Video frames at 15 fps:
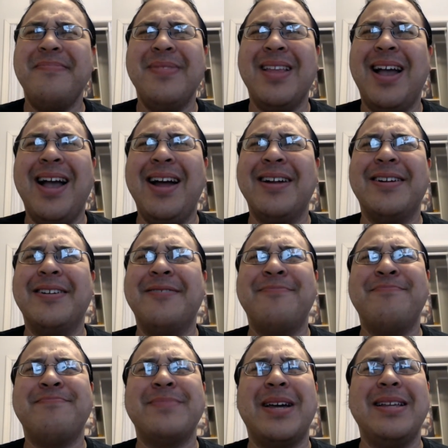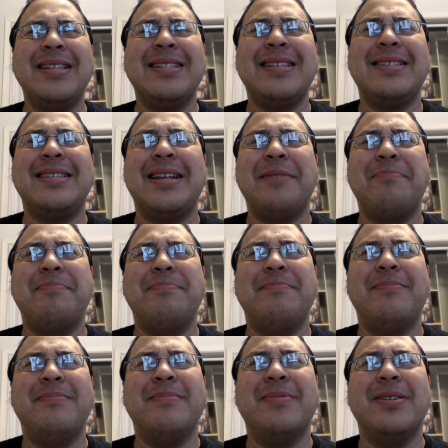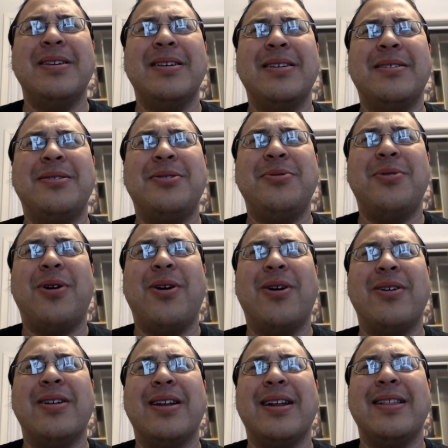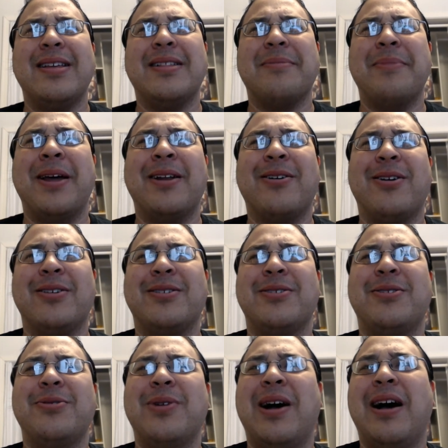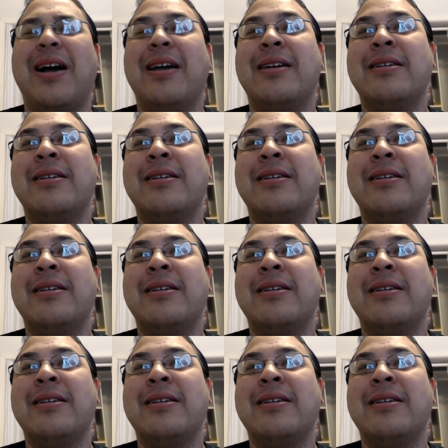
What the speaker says: I don't know. I think the setup is too hard, and I think the mana cost is too high.